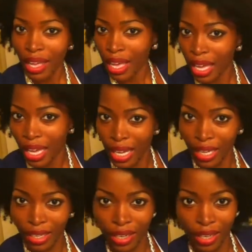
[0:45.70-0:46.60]

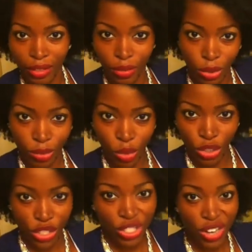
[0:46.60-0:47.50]
and it was
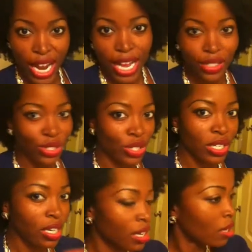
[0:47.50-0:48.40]
more stretched.
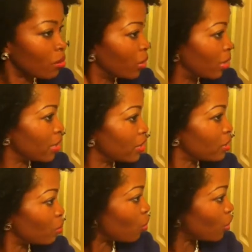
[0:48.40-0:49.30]
But
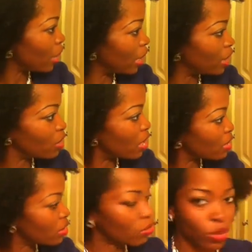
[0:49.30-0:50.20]
this morning it
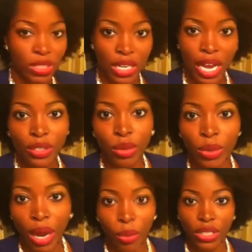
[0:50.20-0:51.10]
just was not doing
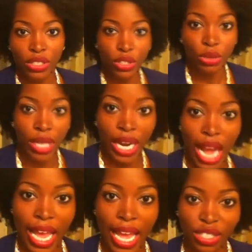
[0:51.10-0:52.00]
what I wanted to do, and
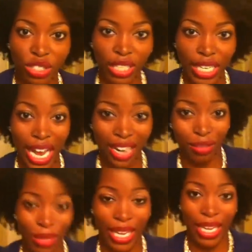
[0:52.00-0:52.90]
I actually got
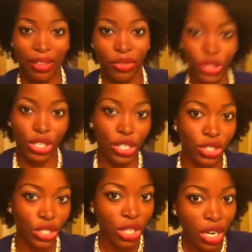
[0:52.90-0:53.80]
up late for
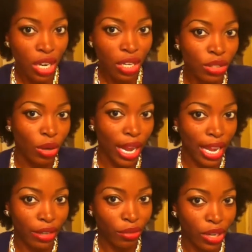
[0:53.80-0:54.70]
church, so I
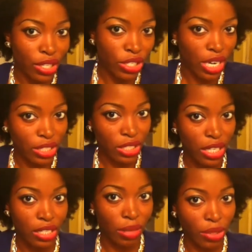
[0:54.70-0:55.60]
had to rush and I just
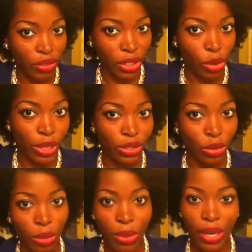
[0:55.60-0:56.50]
did something really quick
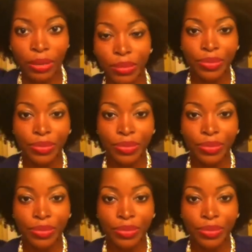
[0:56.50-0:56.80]
to it. But